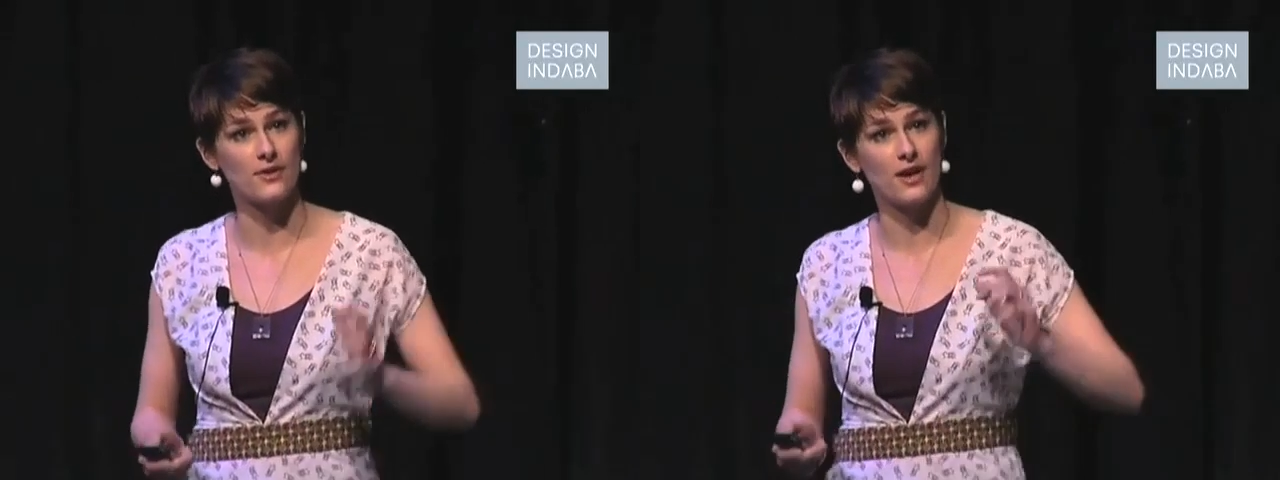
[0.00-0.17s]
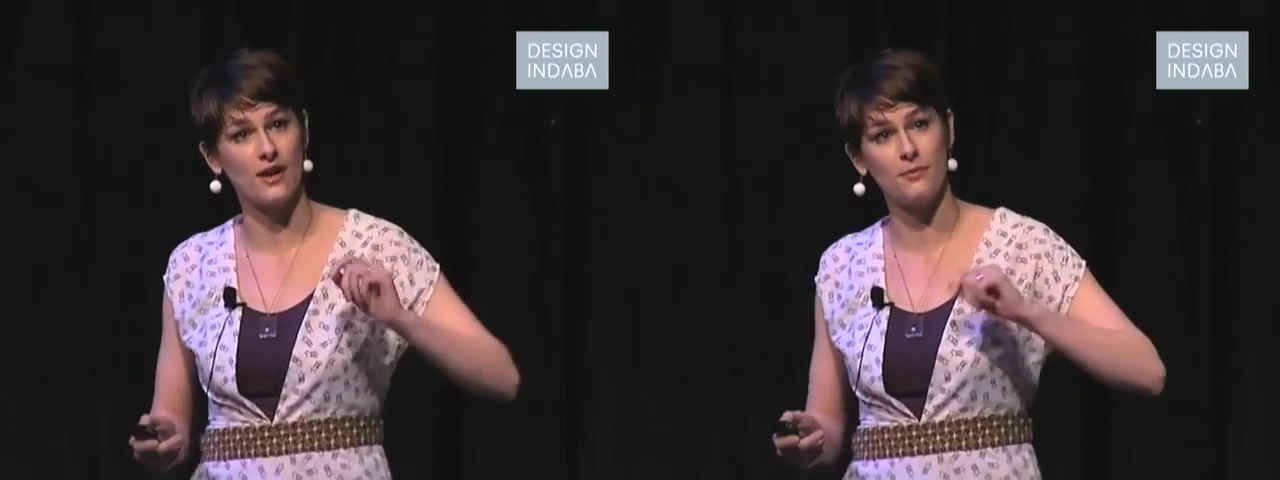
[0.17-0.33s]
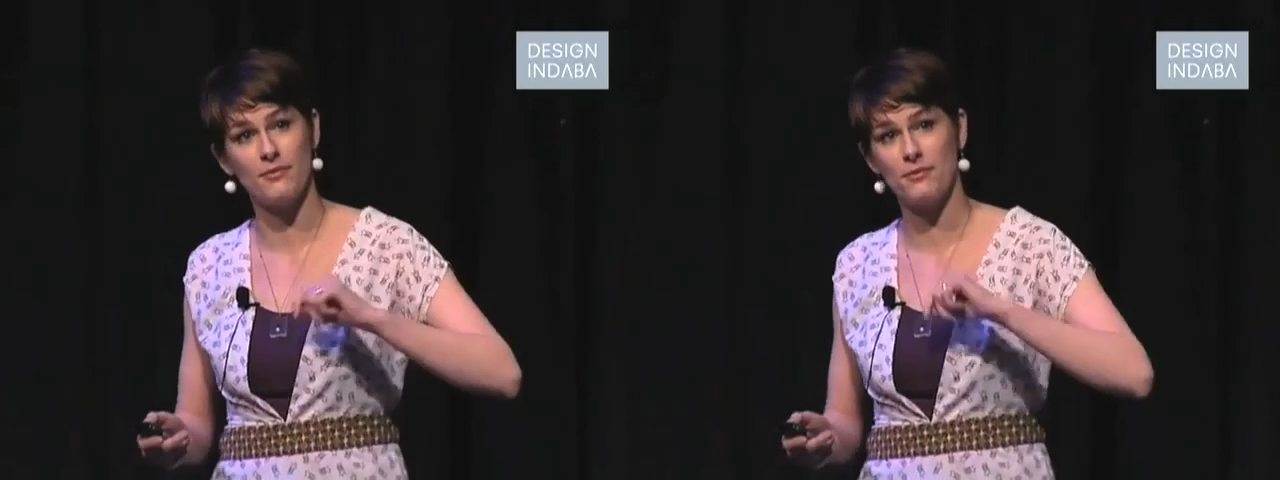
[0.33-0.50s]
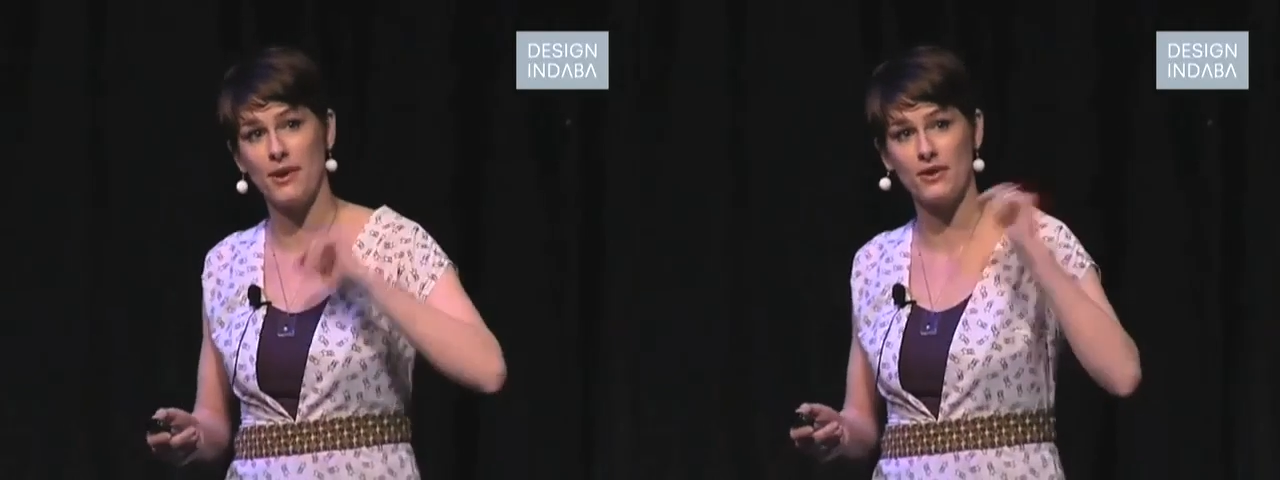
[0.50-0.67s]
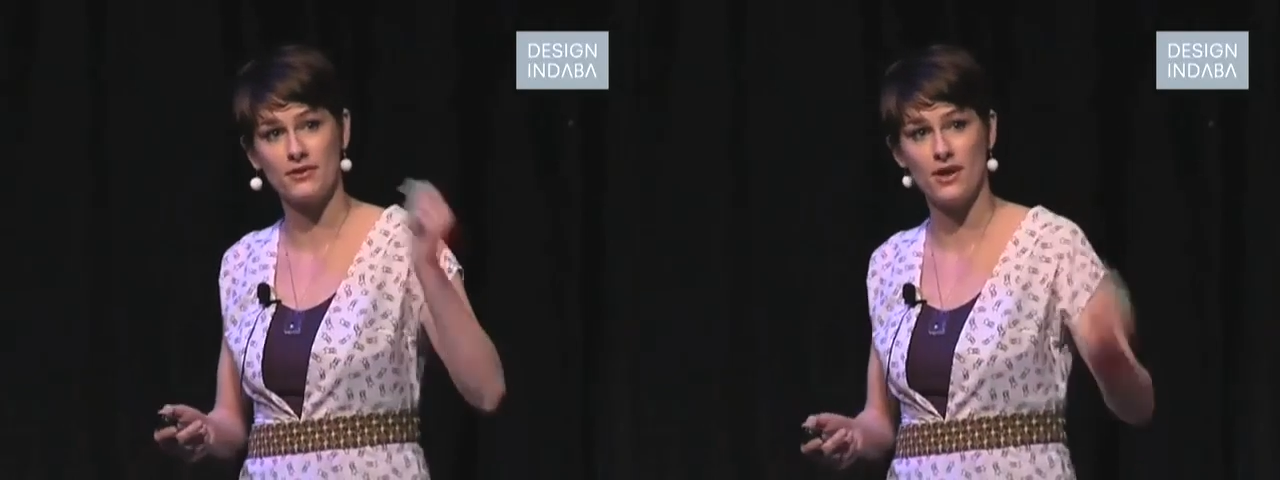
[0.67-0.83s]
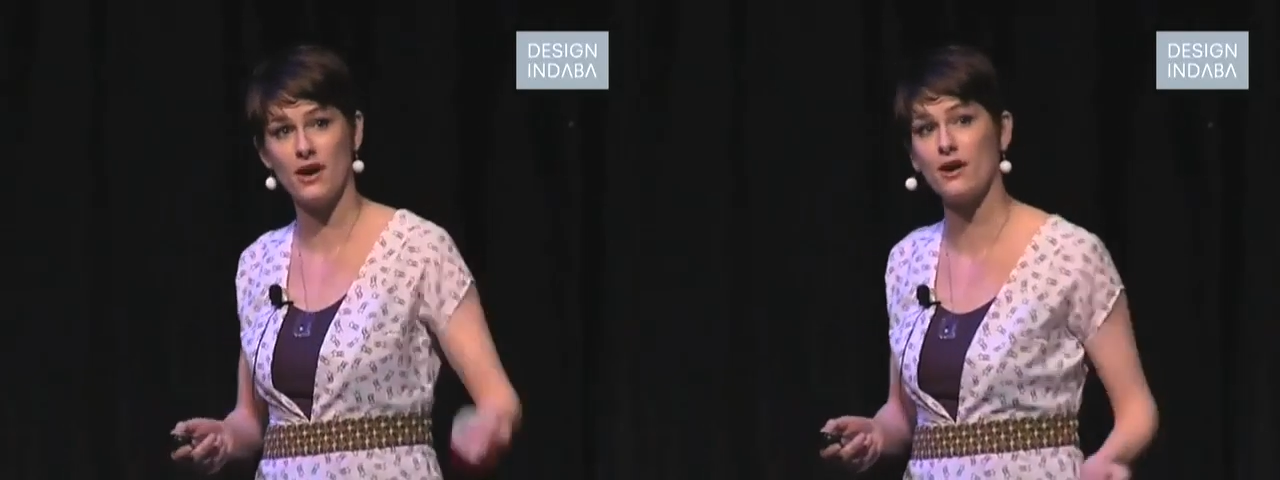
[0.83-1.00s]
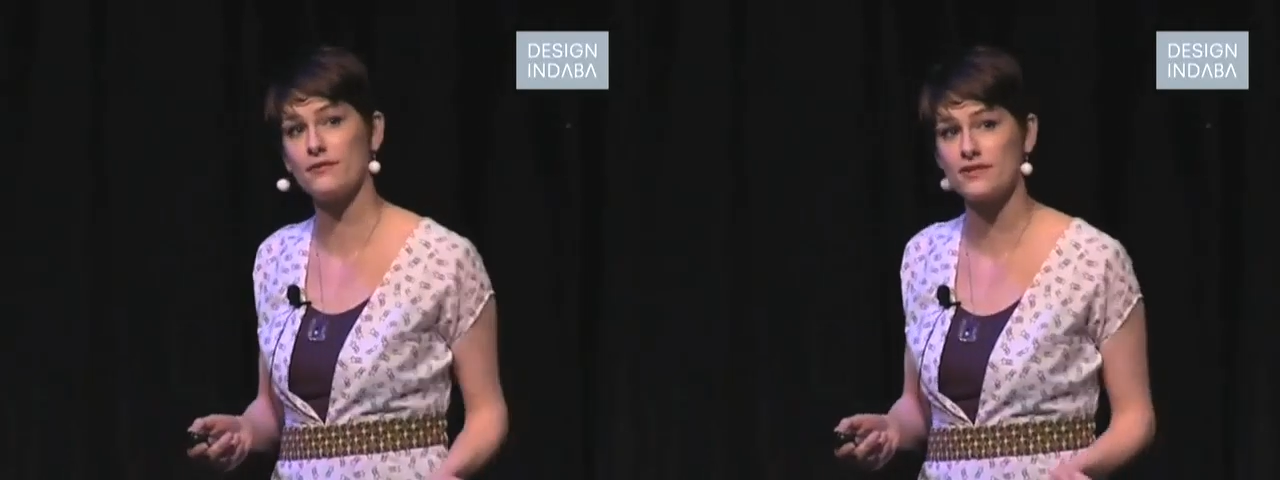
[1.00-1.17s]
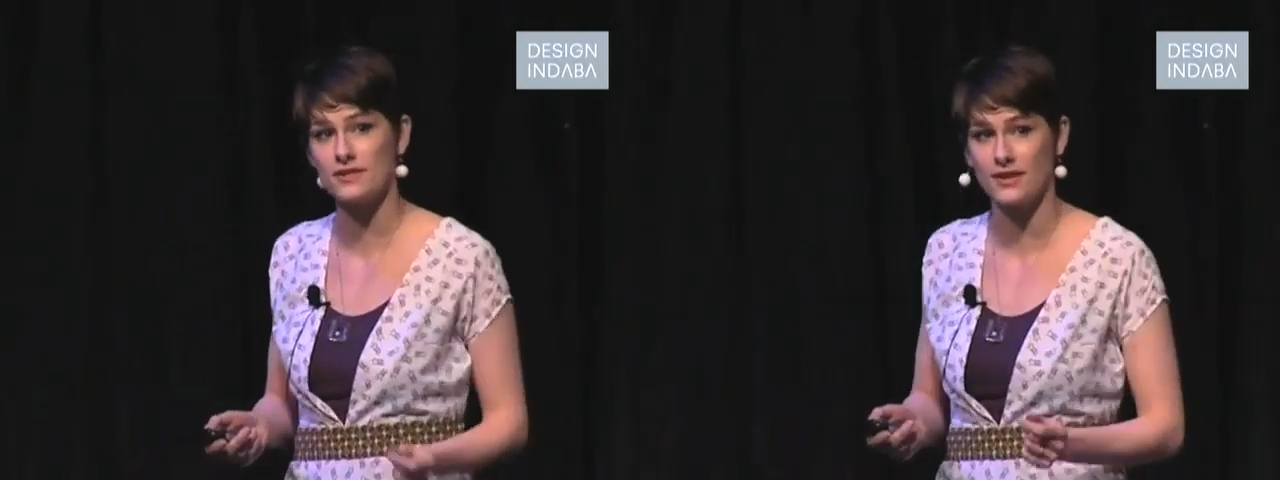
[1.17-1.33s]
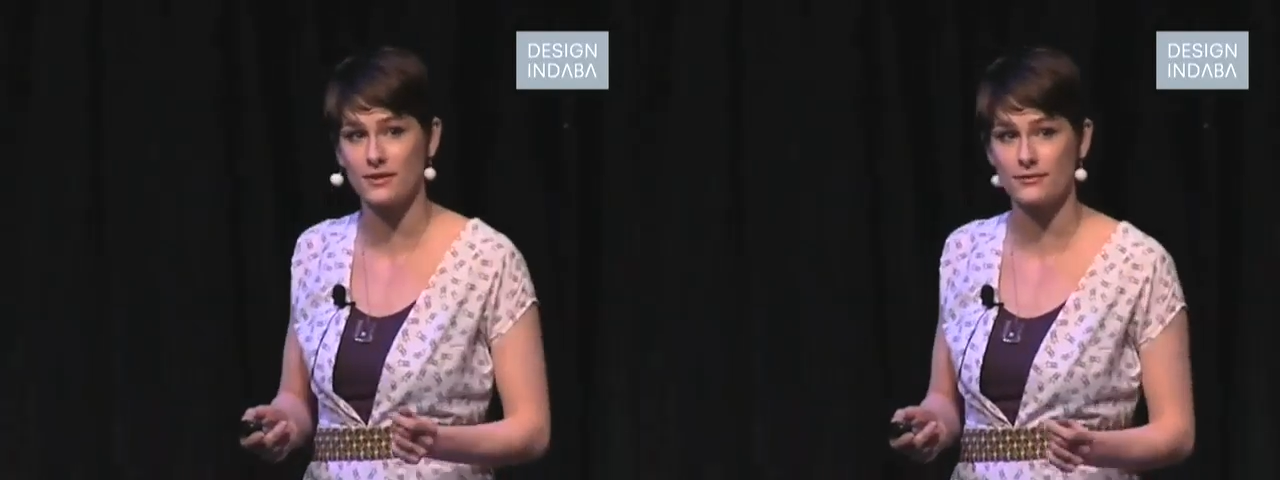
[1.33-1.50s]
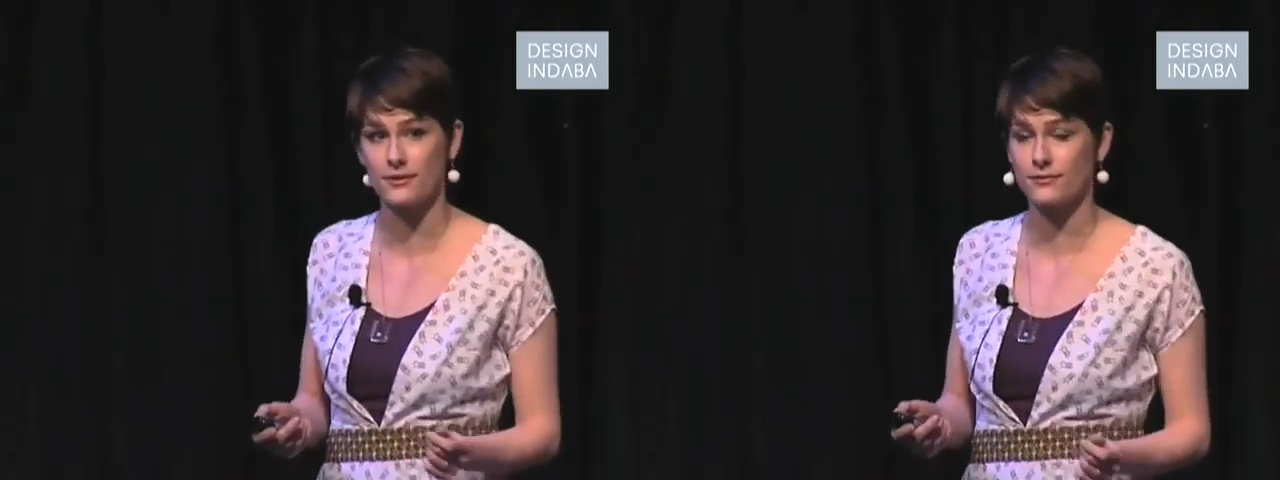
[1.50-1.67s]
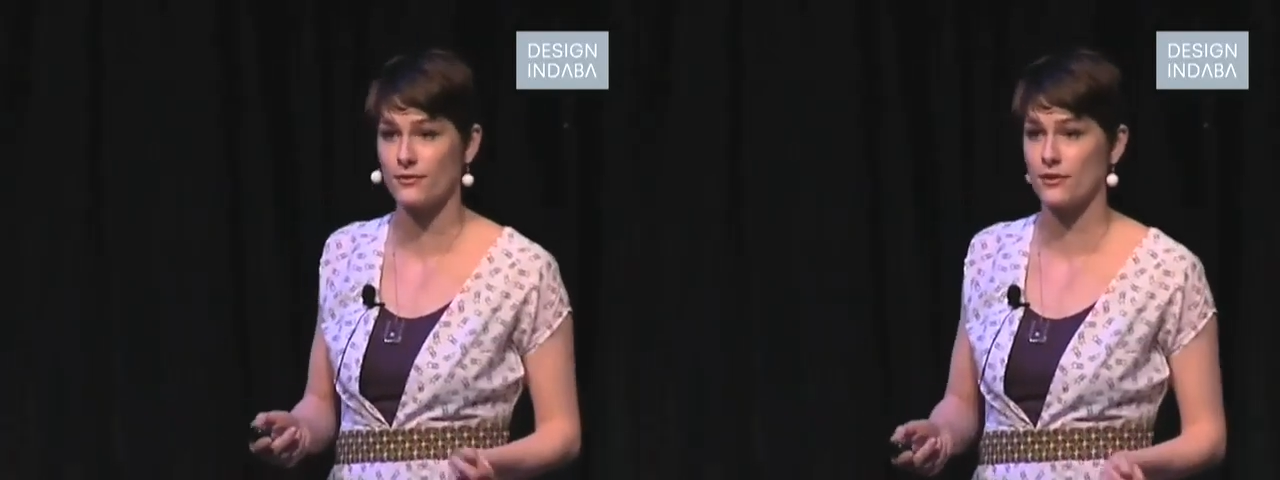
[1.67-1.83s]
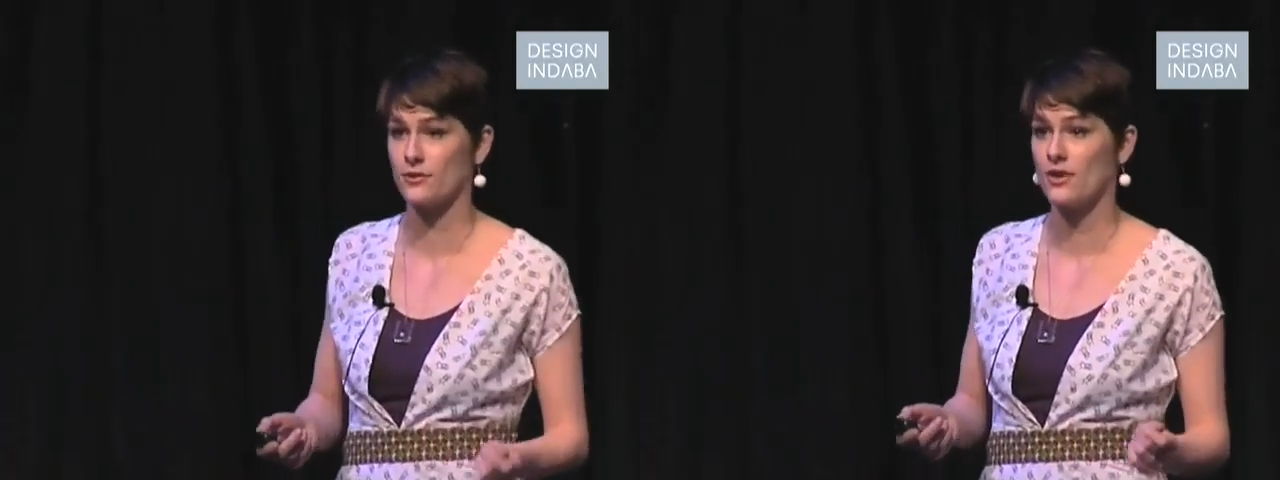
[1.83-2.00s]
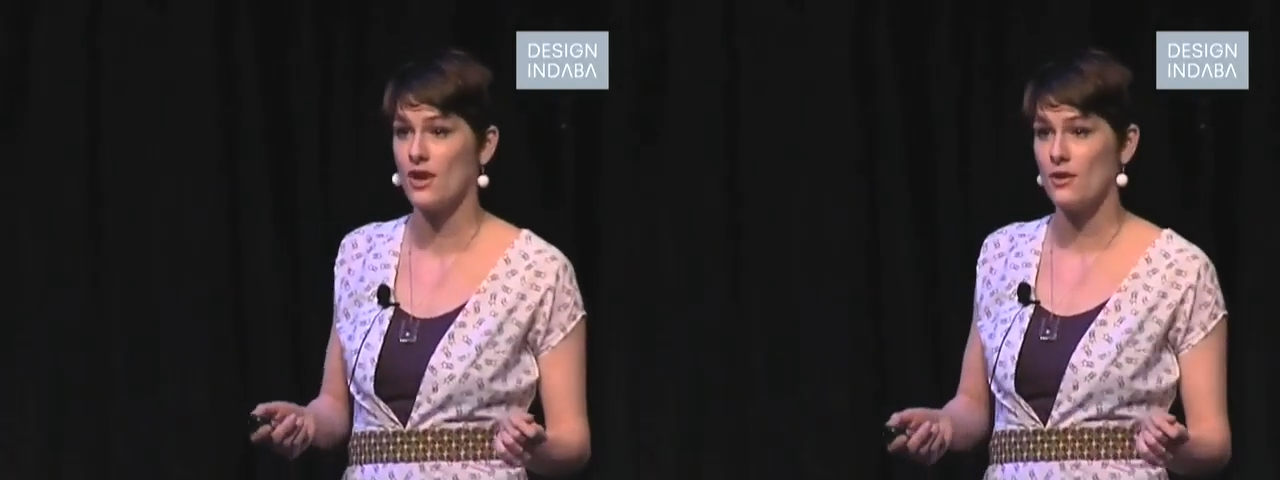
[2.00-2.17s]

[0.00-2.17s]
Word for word: um, about the harvesting of the food,